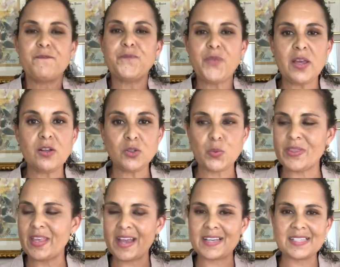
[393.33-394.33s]
filled
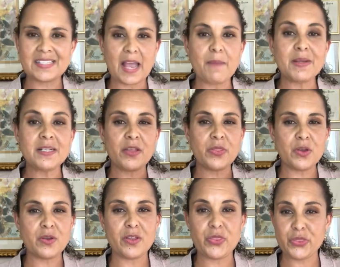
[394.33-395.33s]
with excitement and
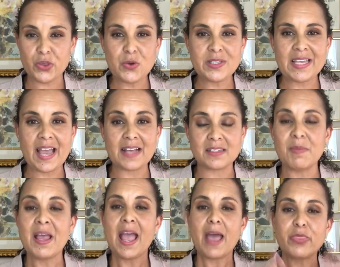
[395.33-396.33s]
the enthusiasm,
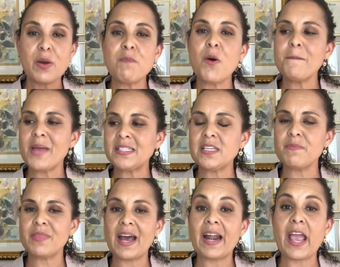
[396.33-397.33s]
the
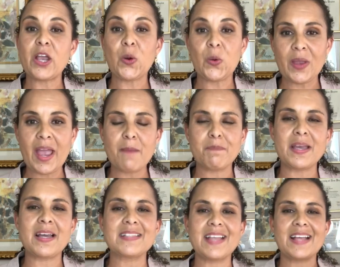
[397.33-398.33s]
momentum that I create,
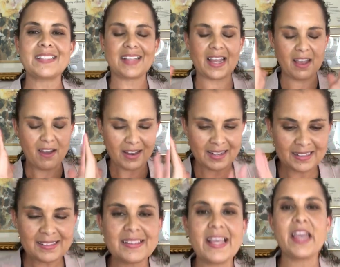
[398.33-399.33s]
because it's like
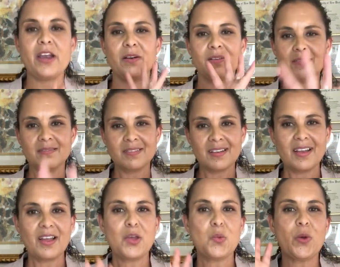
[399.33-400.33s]
clear.
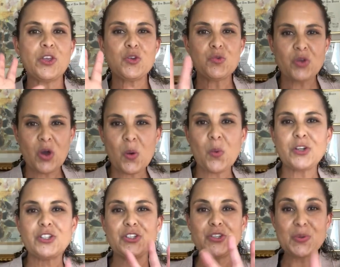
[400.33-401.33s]
When you know
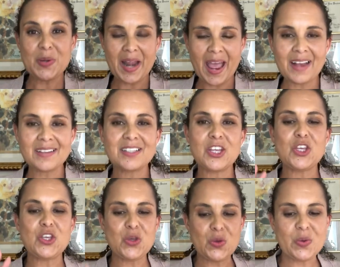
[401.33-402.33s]
what to do next,
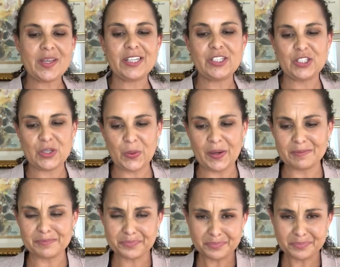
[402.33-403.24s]
you can do it.